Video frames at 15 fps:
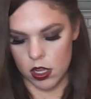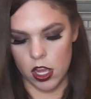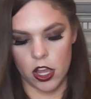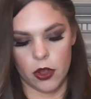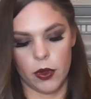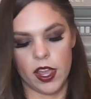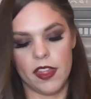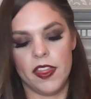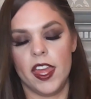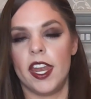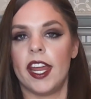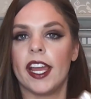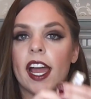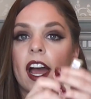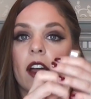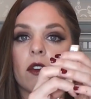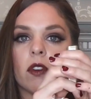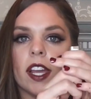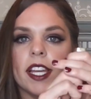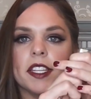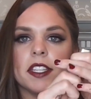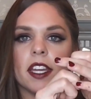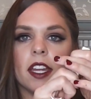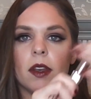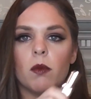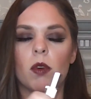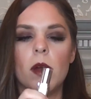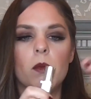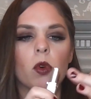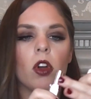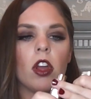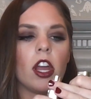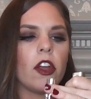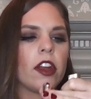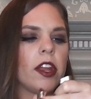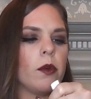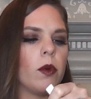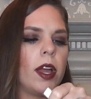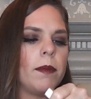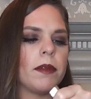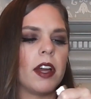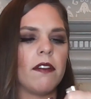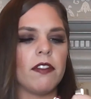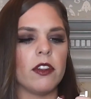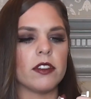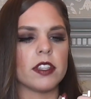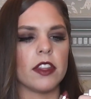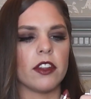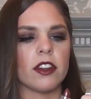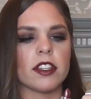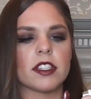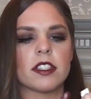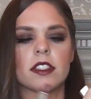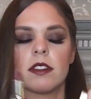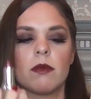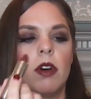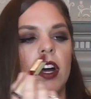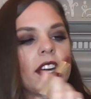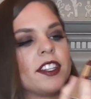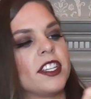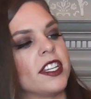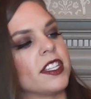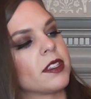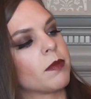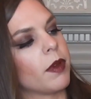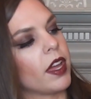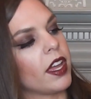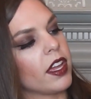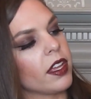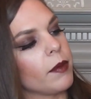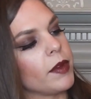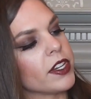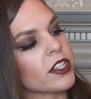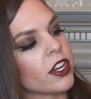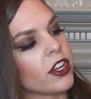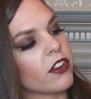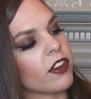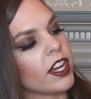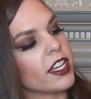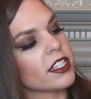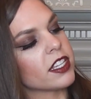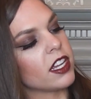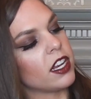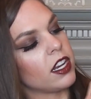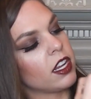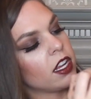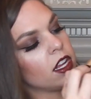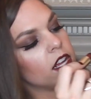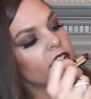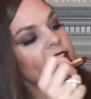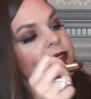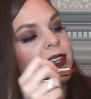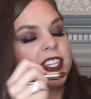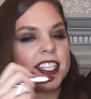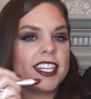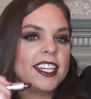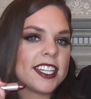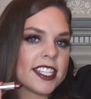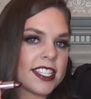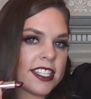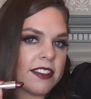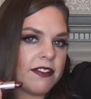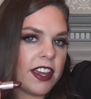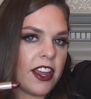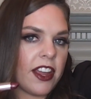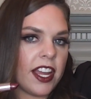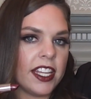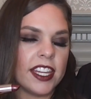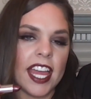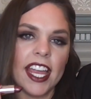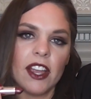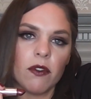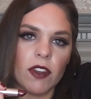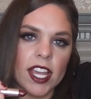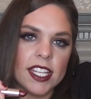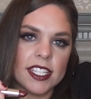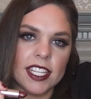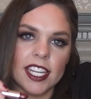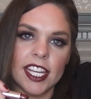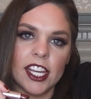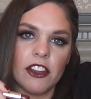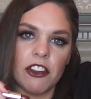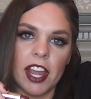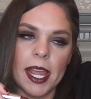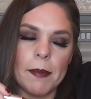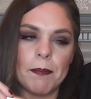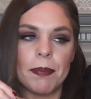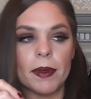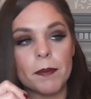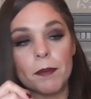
Oh, and then I got Raisin. One more. I already wiped off those other swatches, but let me show you Raisin, which looks very like raisiny grape